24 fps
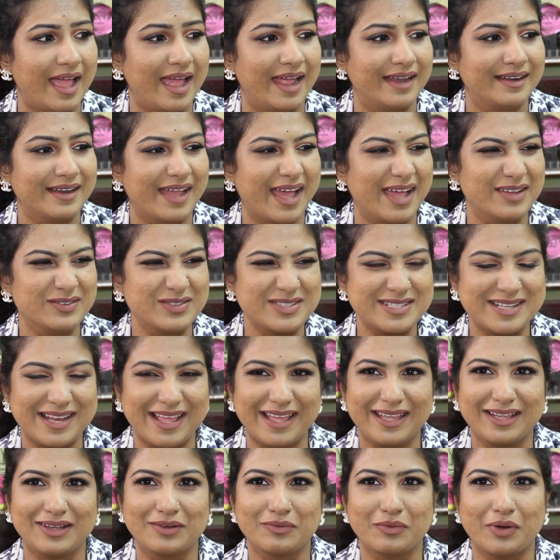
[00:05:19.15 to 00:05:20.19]
And I was
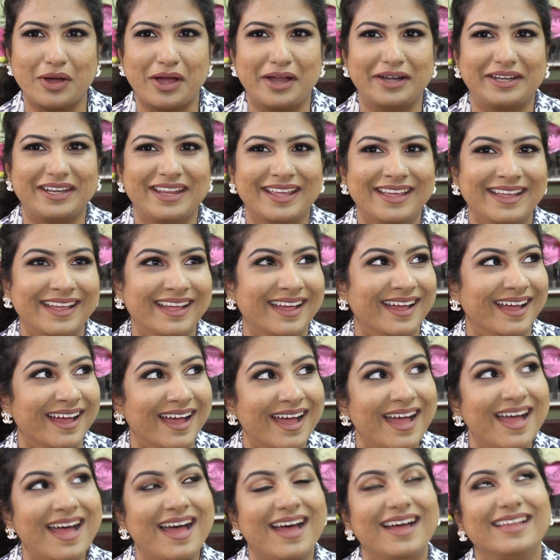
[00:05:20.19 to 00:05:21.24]
like, what?
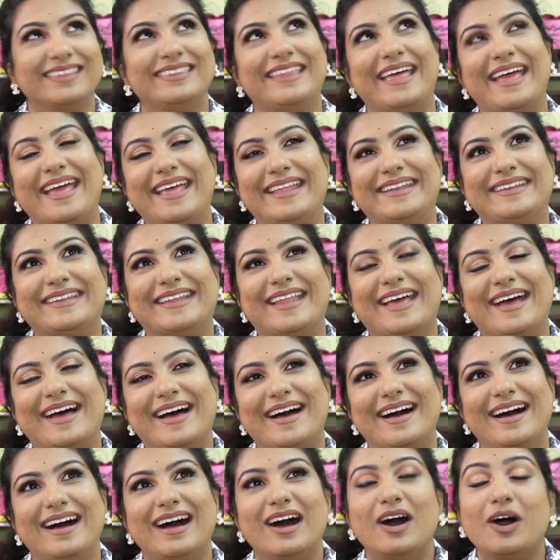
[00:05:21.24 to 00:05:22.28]
Then
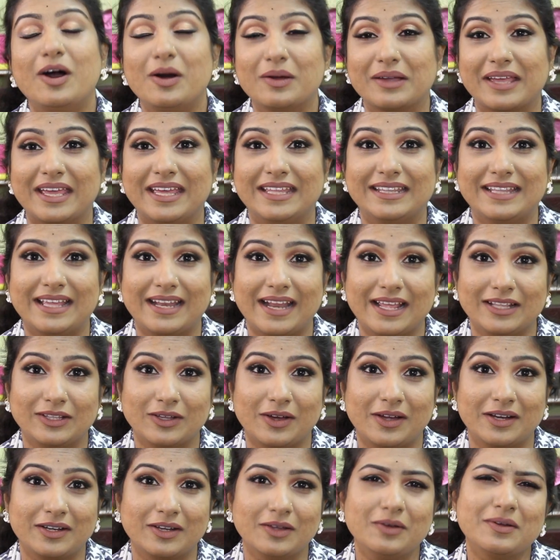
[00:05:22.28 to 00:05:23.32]
uh, okay, then I
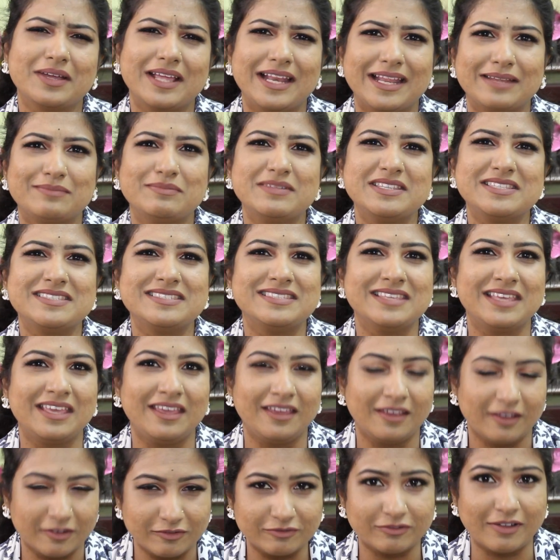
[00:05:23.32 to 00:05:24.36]
thought, okay, let me see
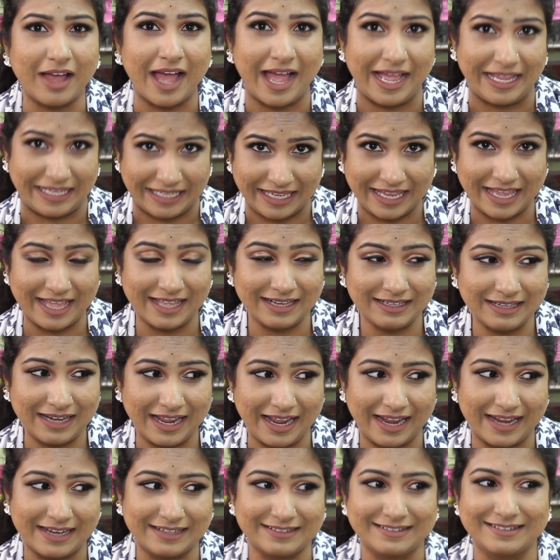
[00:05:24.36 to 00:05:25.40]
if I can.
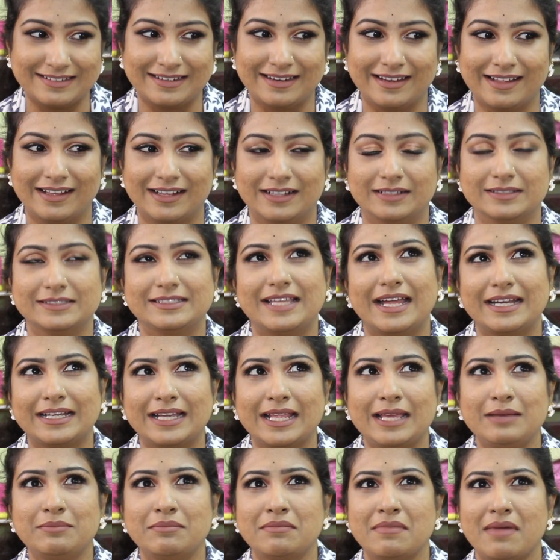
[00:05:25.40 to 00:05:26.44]
And uh, that
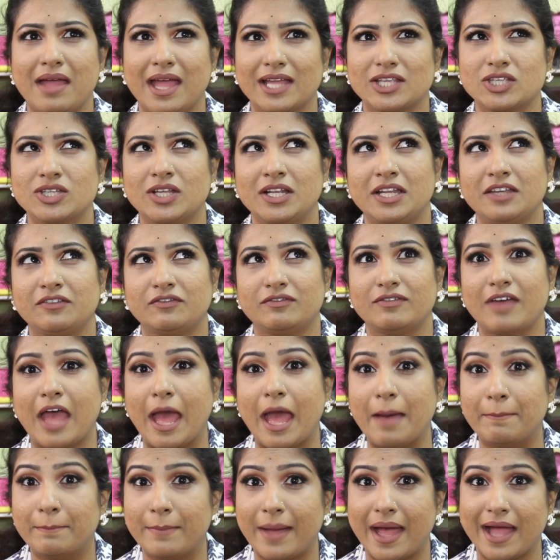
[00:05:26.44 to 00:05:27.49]
time actually
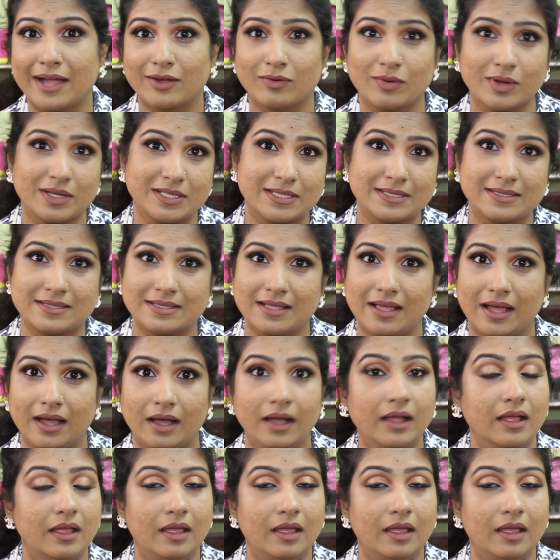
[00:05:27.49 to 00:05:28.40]
Fab Bag was uh,